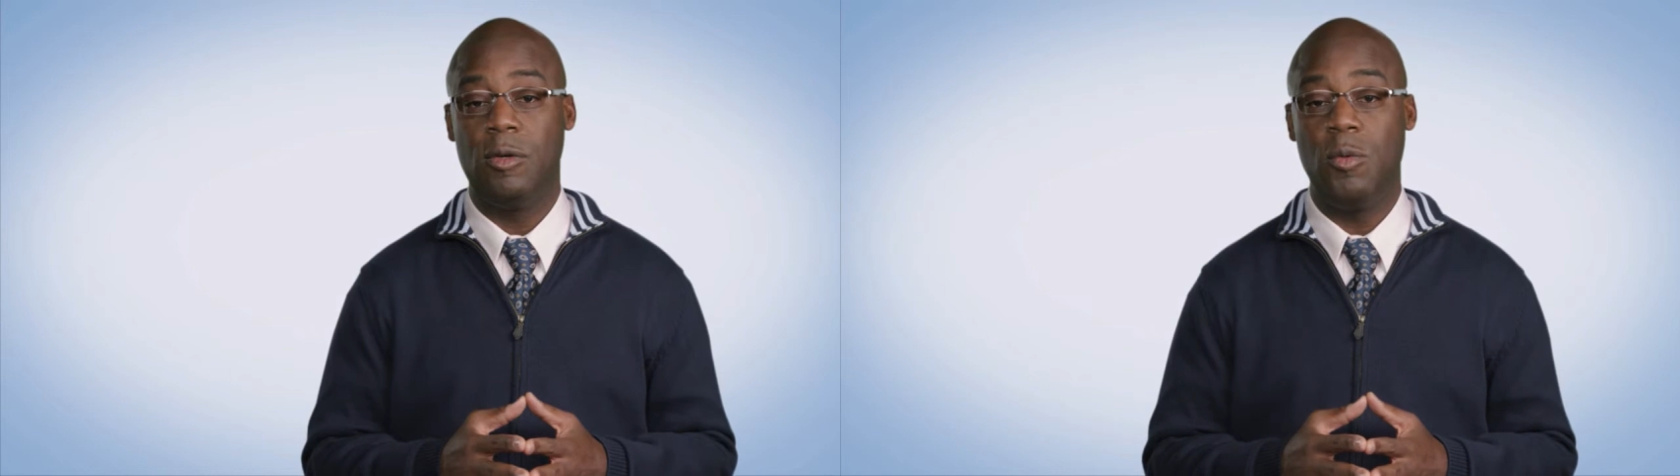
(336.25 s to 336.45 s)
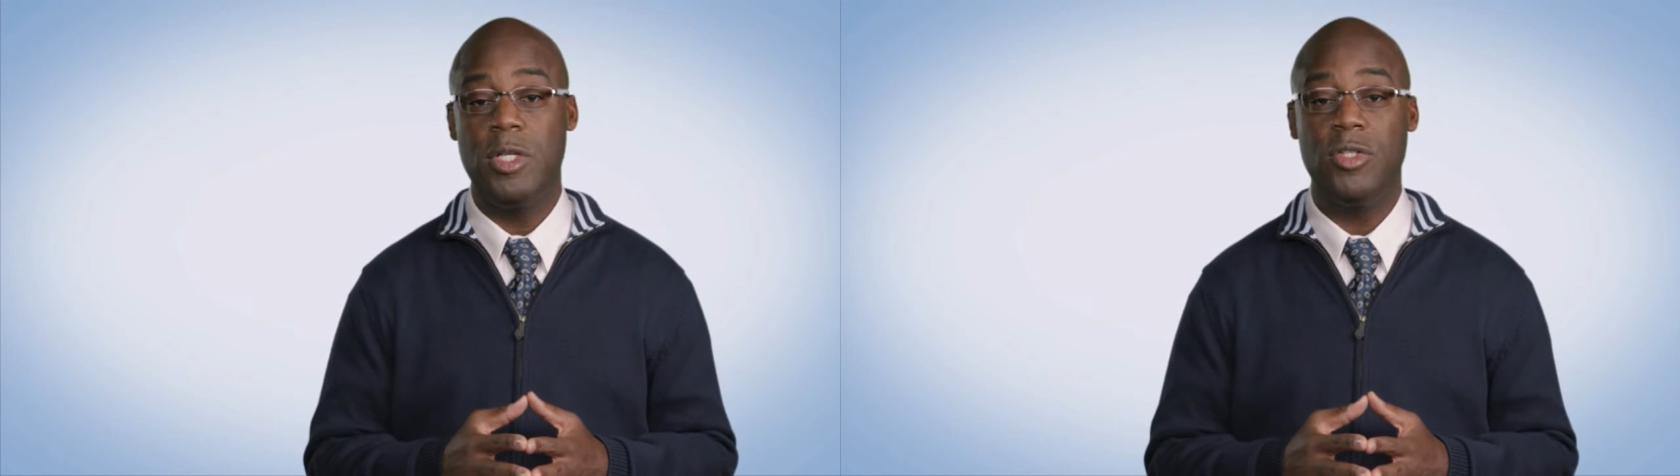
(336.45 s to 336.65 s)

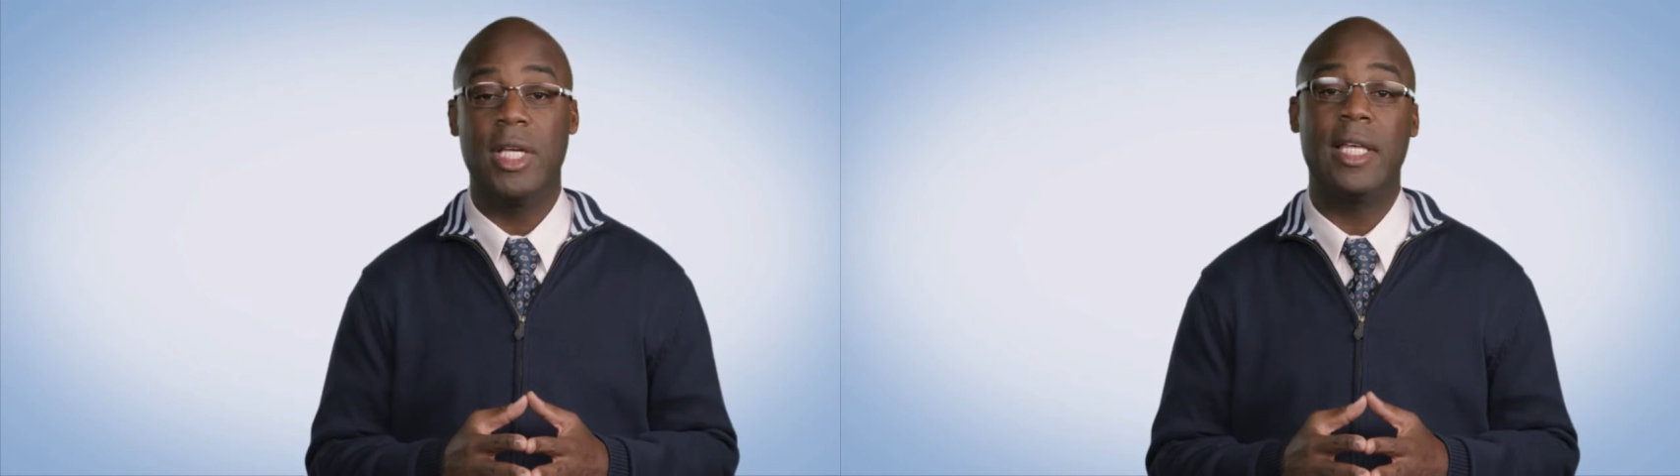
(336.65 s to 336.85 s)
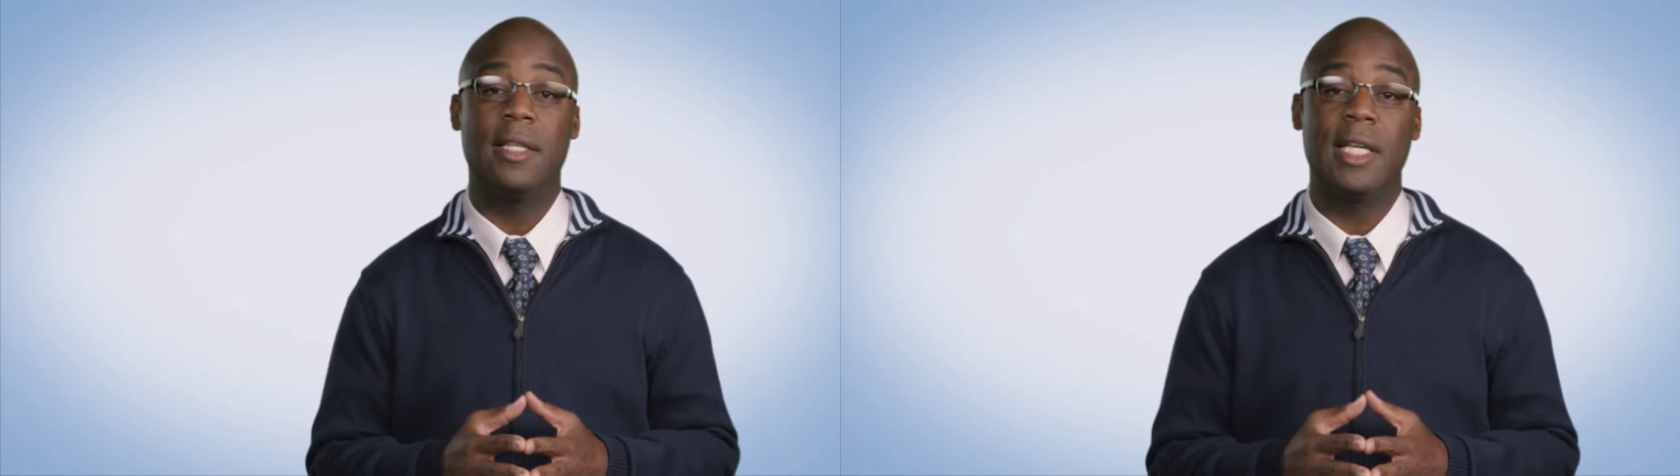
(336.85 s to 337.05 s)
I want
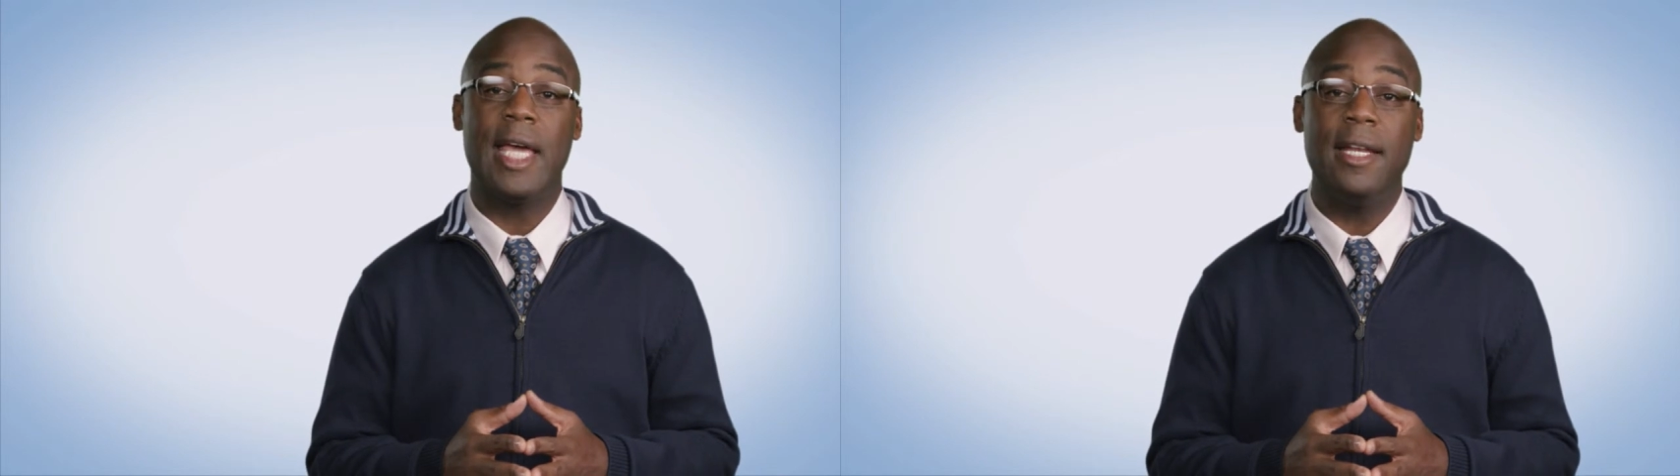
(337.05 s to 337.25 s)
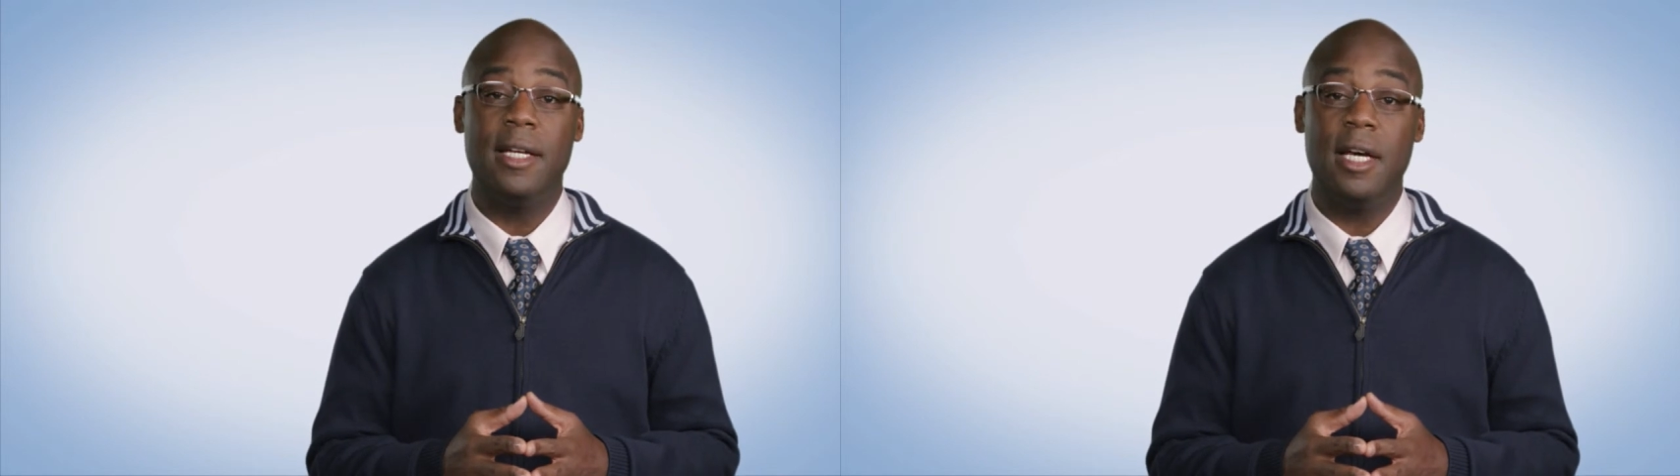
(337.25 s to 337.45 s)
you to
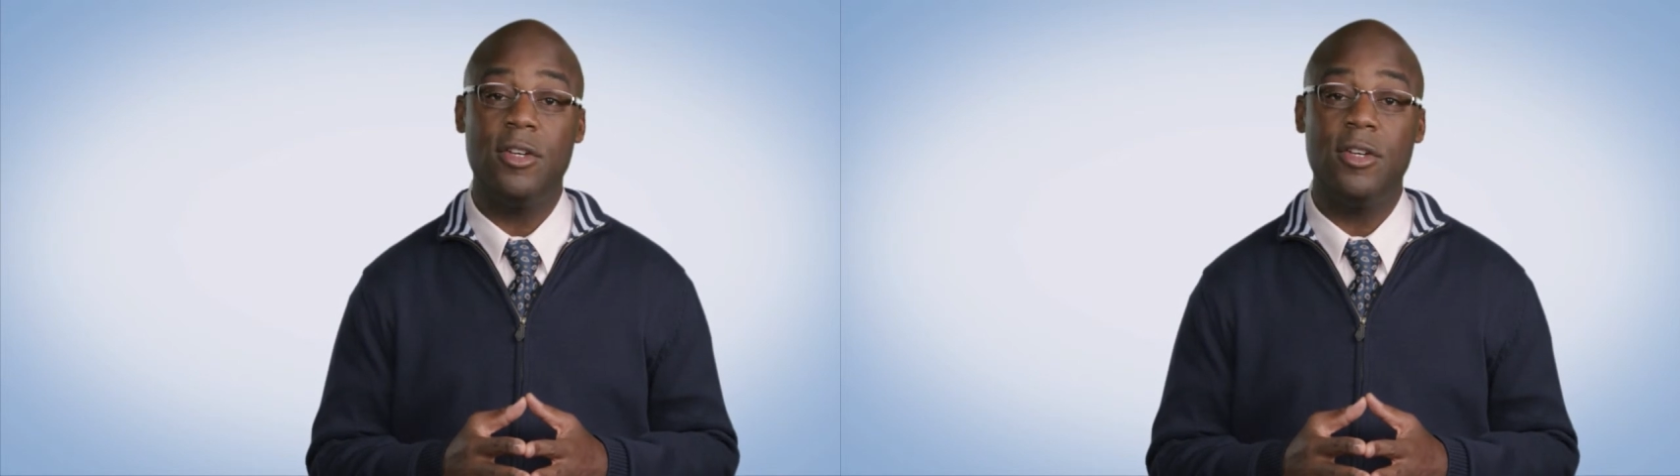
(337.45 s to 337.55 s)
gain an